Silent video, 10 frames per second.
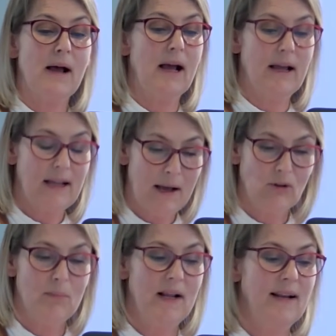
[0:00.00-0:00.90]

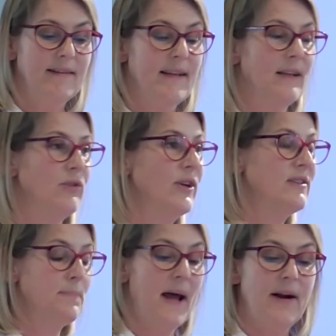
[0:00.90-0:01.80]
accountability and
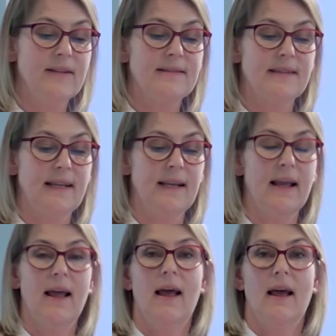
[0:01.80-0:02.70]
transparency
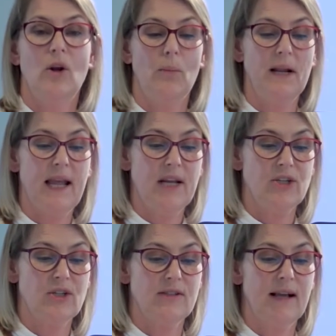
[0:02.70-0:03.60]
and
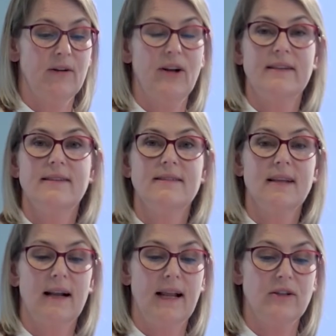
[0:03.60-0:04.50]
obligations under
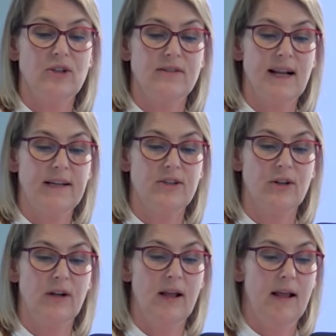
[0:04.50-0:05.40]
existing
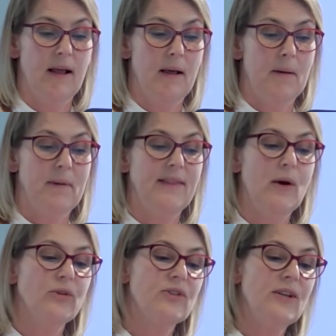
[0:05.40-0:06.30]
legislation, but they
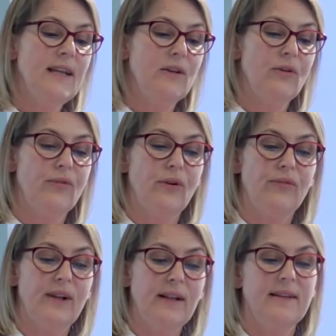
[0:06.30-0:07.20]
also need to
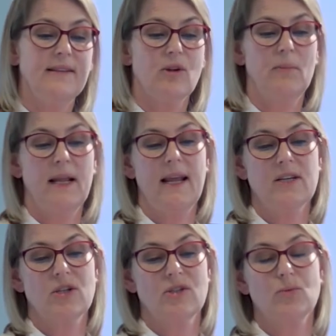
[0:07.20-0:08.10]
fulfill these
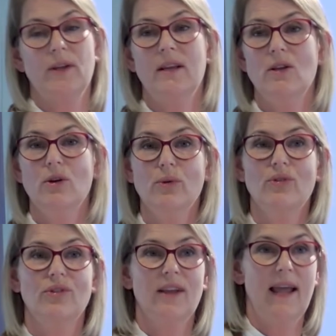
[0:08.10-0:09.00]
obligations when they
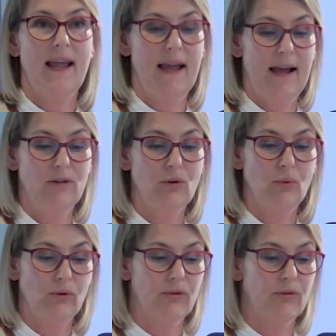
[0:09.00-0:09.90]
use the AI
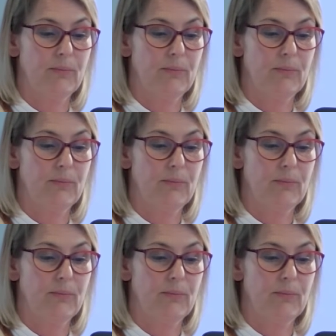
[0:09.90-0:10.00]
tools.